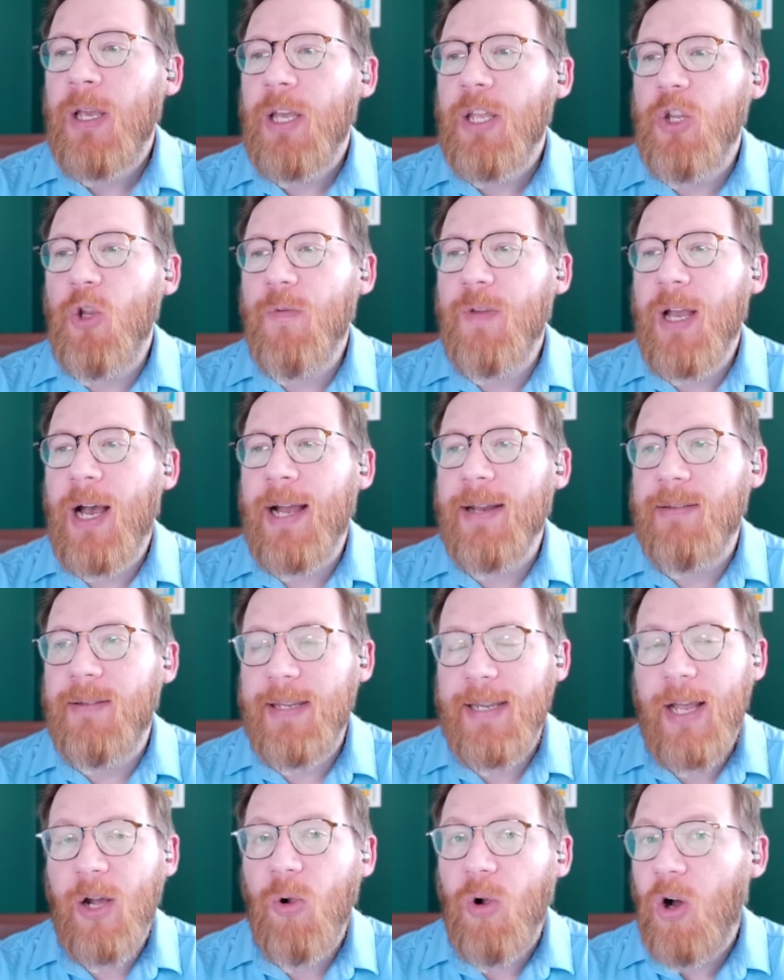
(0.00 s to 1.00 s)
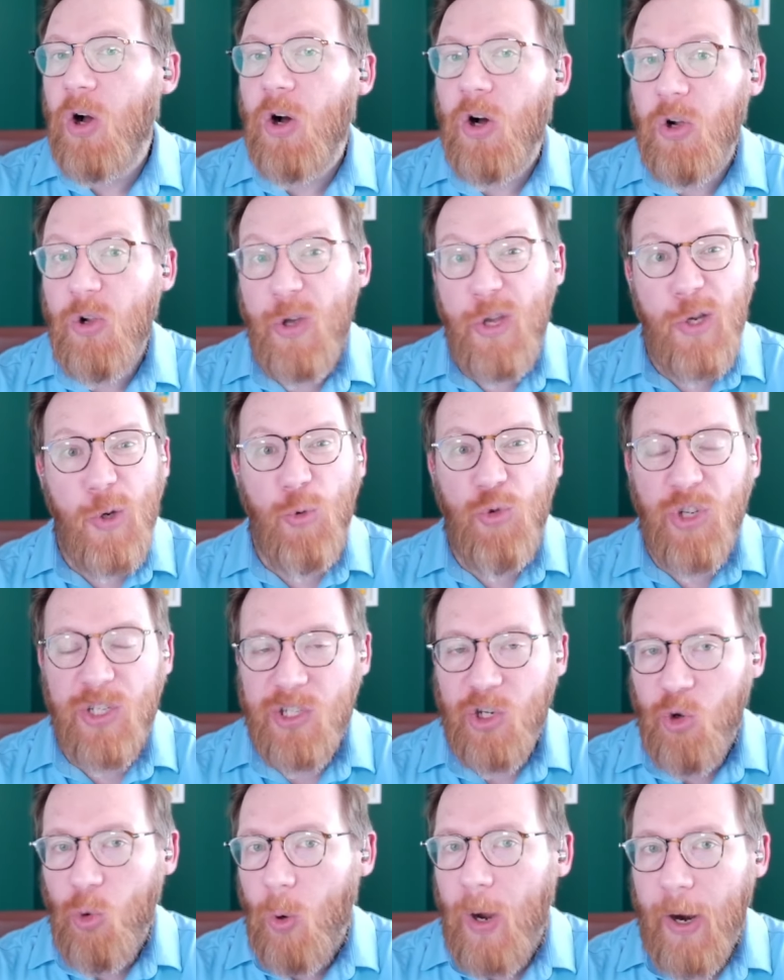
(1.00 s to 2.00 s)
You've got D.L. Hall, who you just
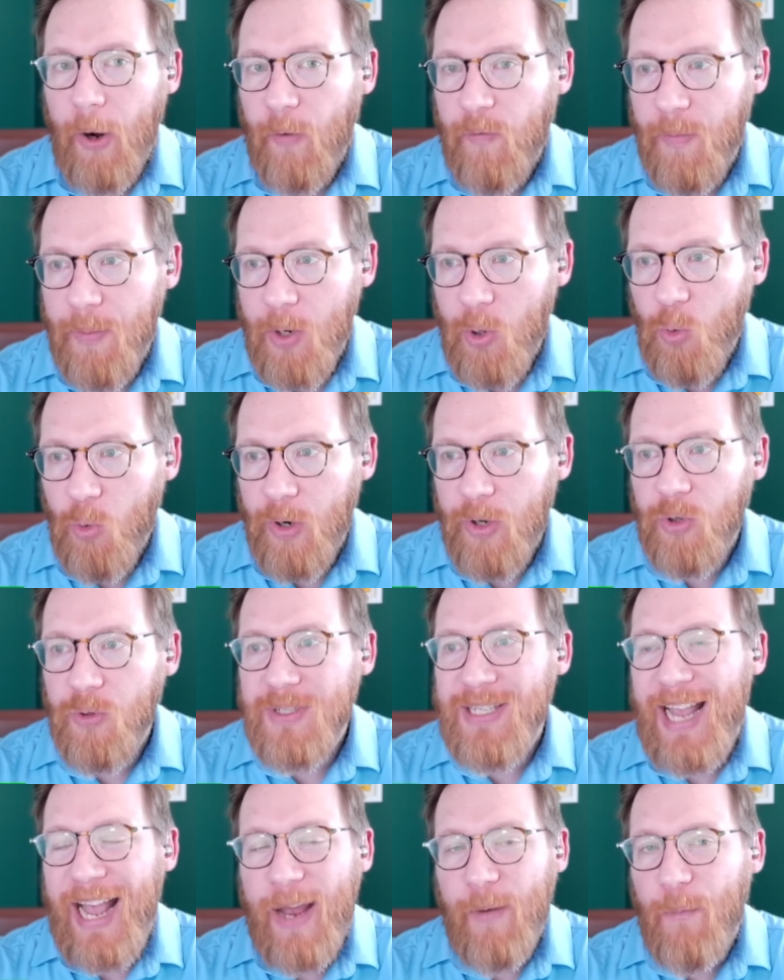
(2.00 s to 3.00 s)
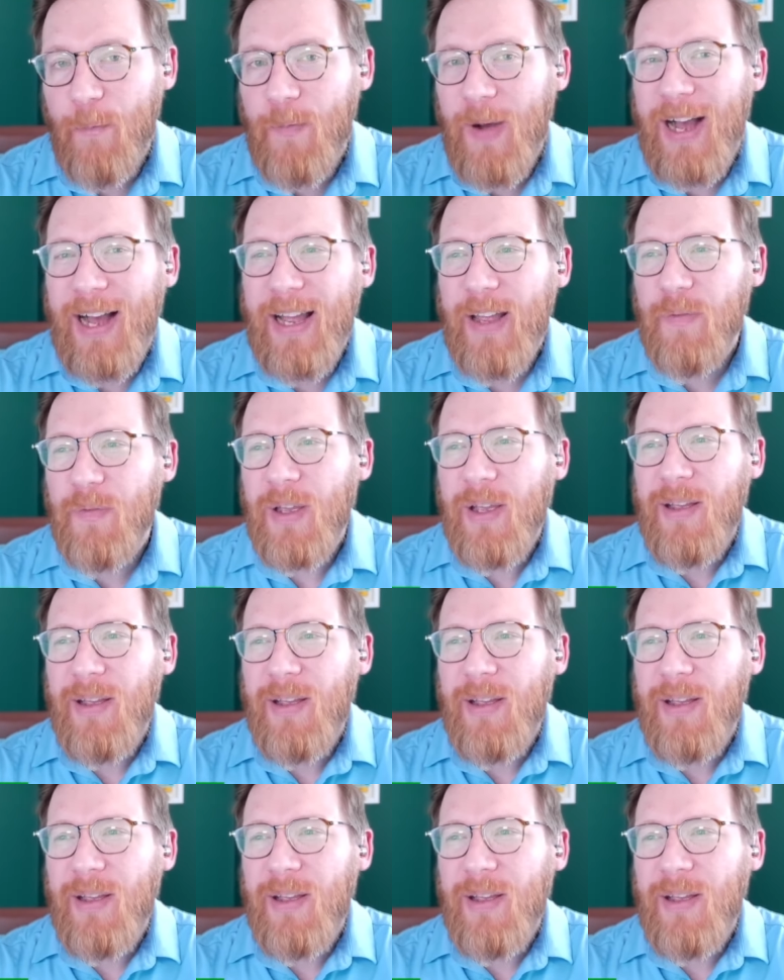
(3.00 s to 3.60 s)
acquired from the Orioles at 5.